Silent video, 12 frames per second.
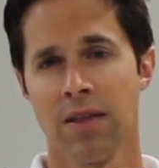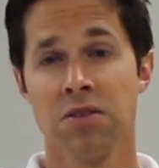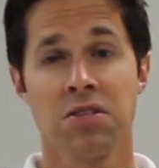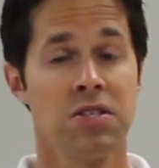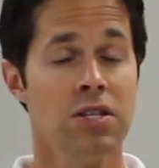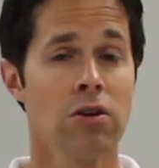
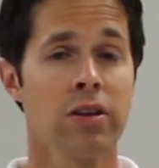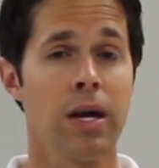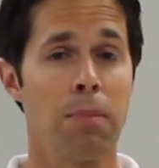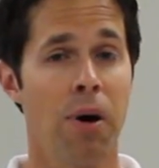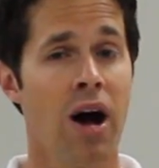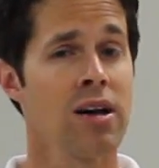This is nearly
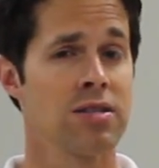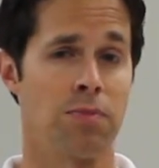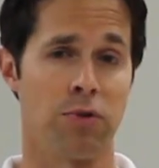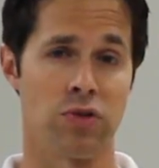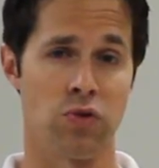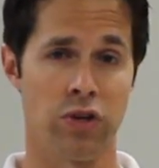
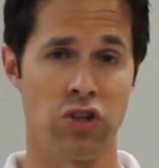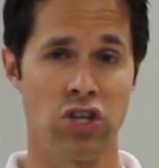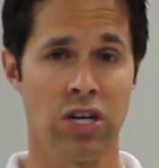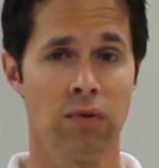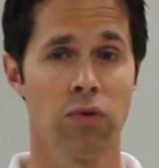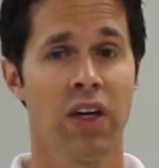impossible to
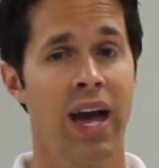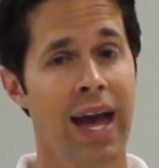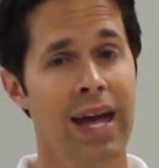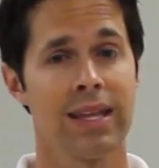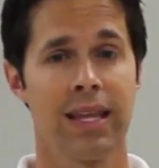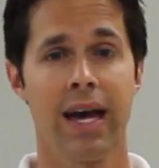achieve with a
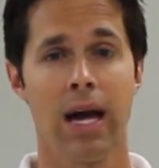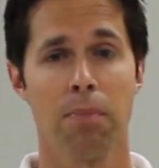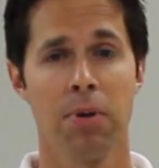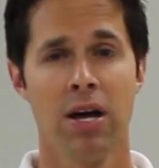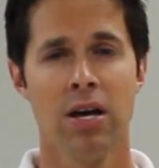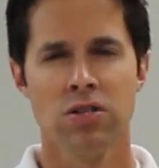hand layup,
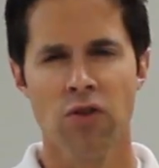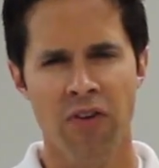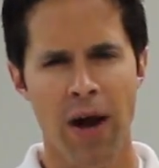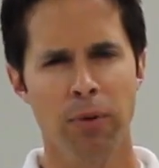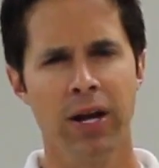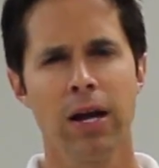so
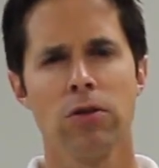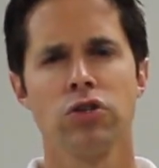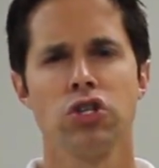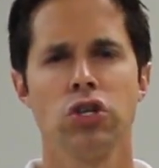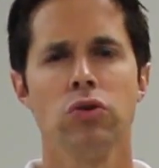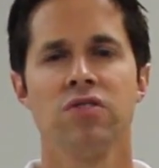
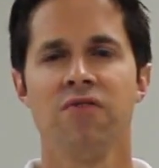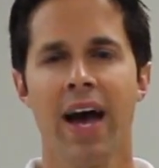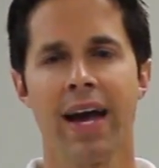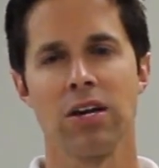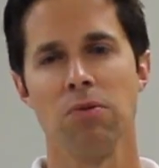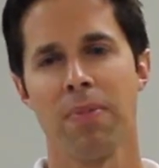fabricators choose
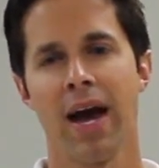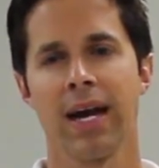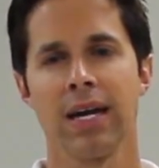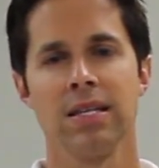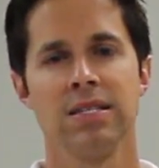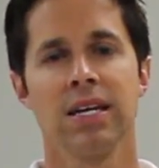vacuum
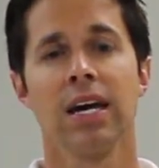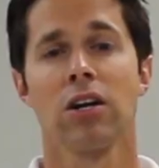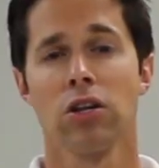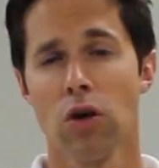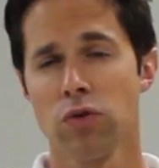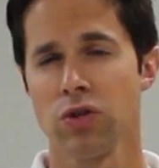bagging to
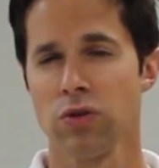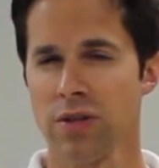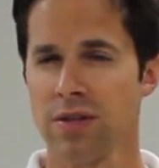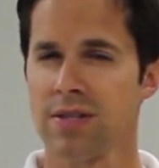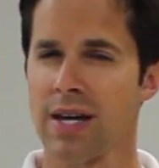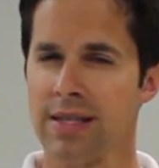get closer
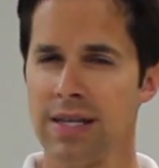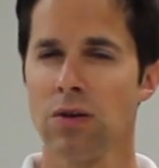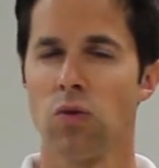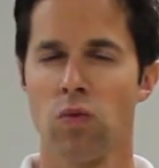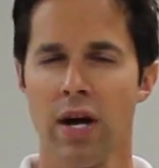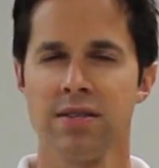to this
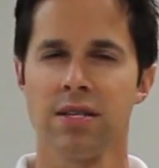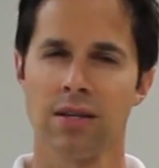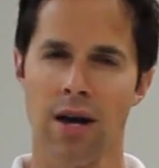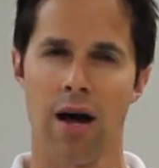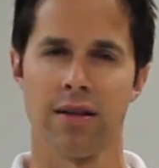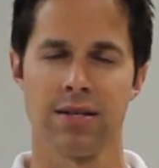ideal resin
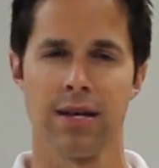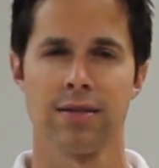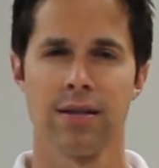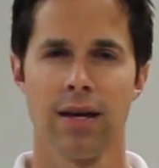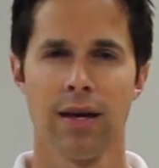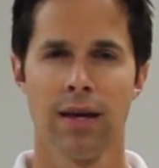content.